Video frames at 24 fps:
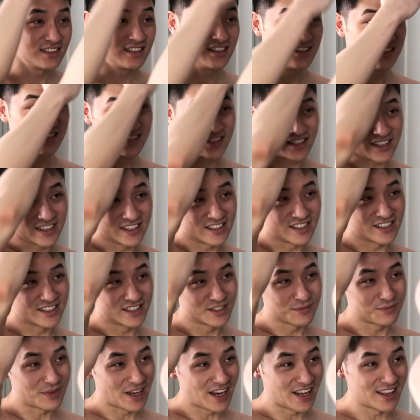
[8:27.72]
See, it
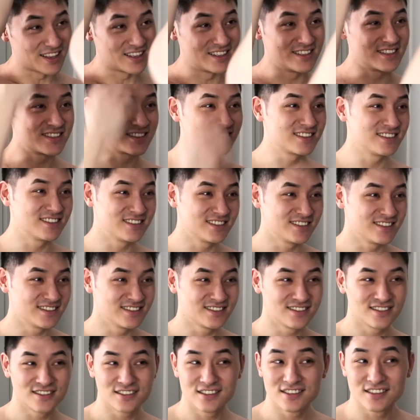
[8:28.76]
is balanced.
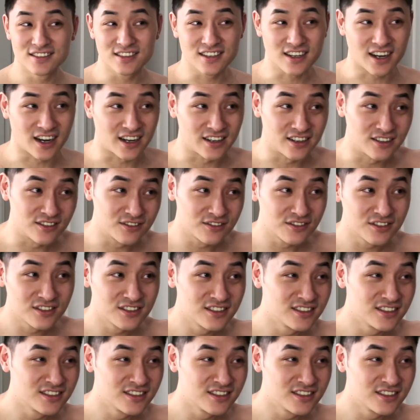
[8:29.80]
Kind of.